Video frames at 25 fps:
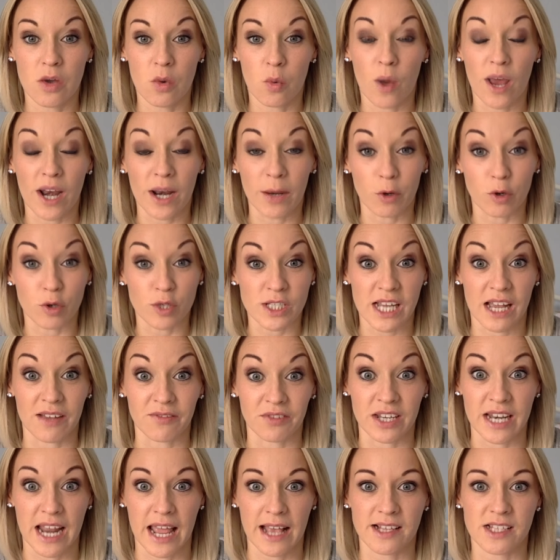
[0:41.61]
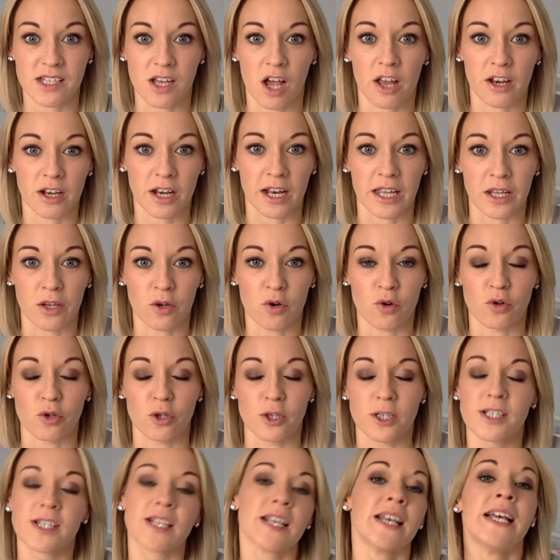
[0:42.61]
when I'm going to have the next online
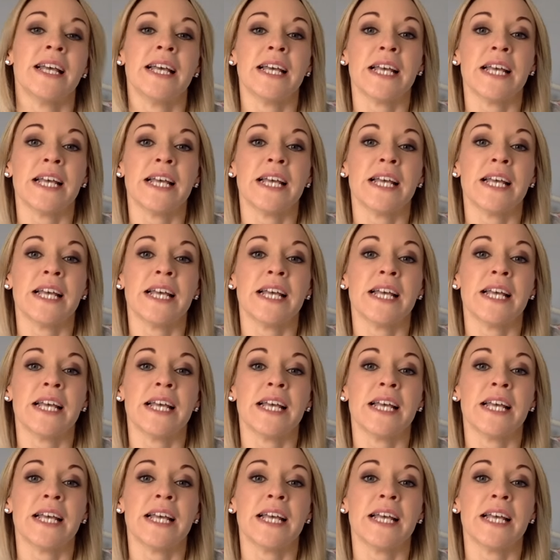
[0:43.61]
course.